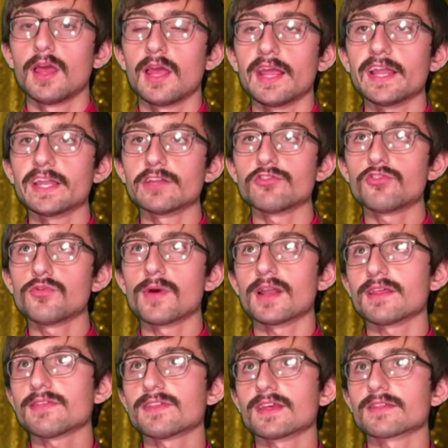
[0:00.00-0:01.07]
He didn't do
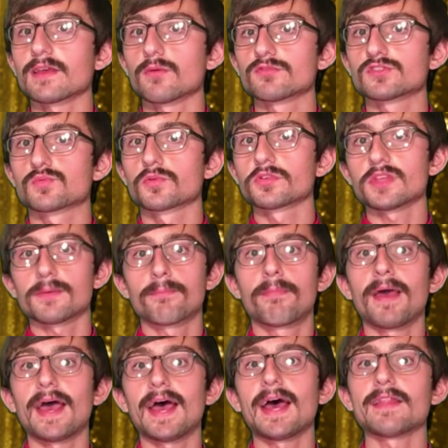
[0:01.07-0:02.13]
anything that was really
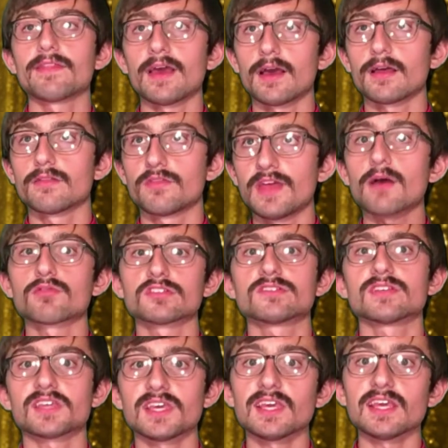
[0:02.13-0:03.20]
bad. That was
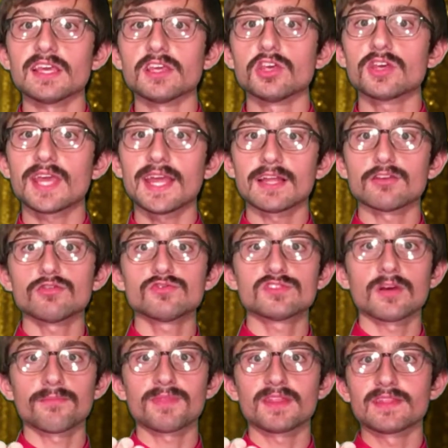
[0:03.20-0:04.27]
the key. You can't do
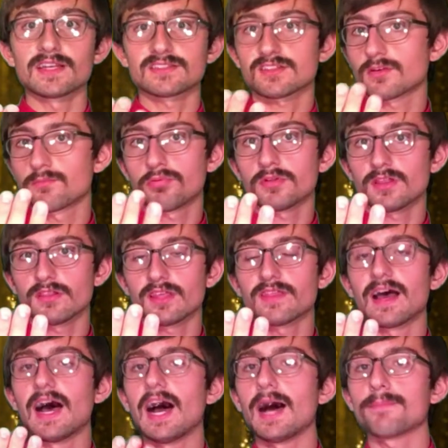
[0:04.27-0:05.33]
something that's completely
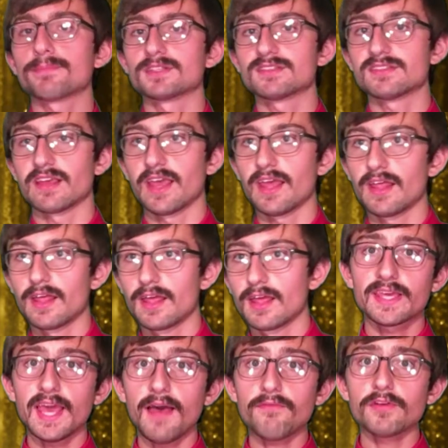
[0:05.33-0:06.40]
the opposite.
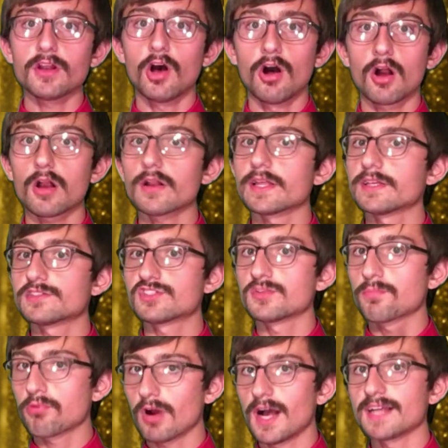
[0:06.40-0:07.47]
Kevin Hart, it
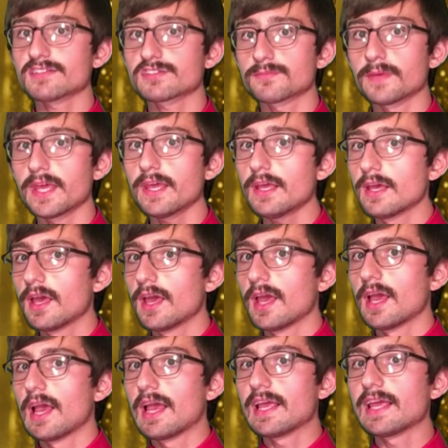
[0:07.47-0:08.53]
surprised me.
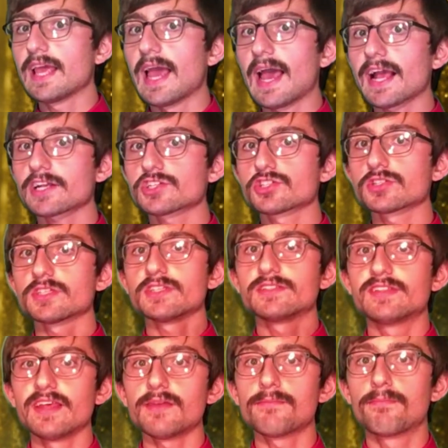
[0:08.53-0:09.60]
He actually
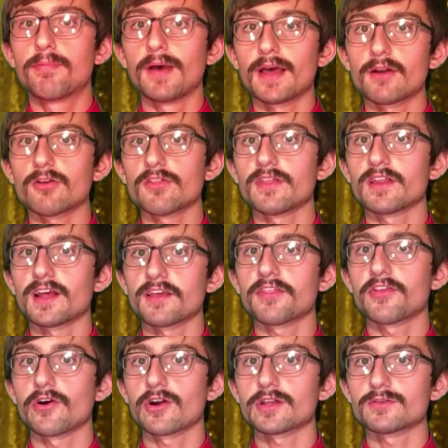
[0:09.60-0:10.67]
did better than I
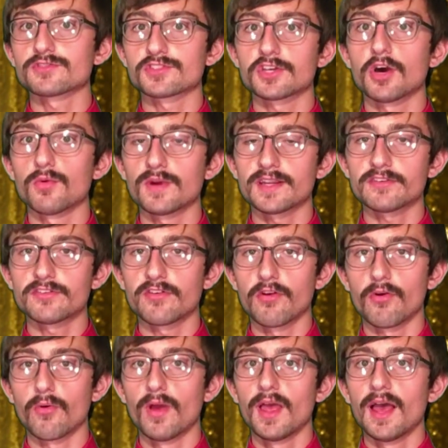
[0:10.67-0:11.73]
thought he was going to.